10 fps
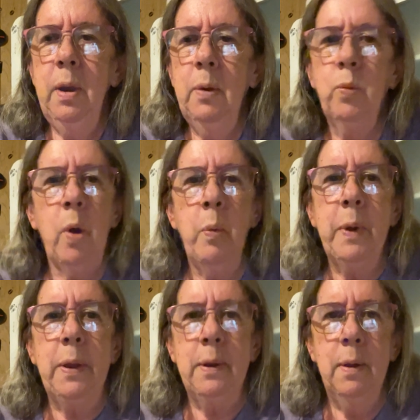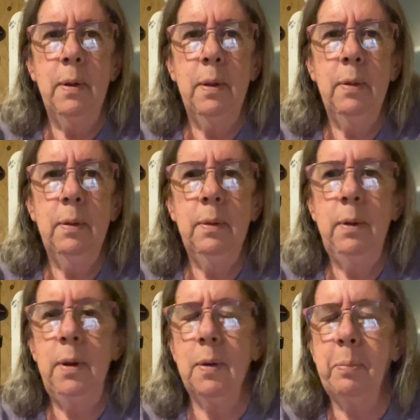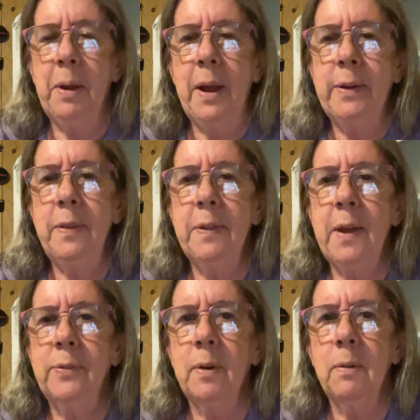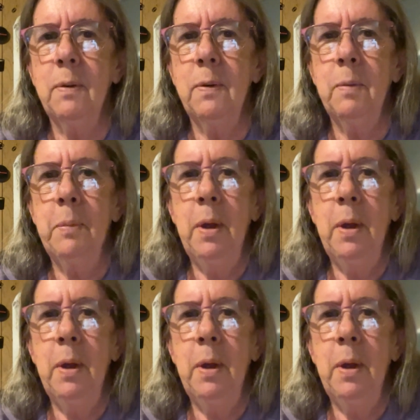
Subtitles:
growing, planting things and growing them.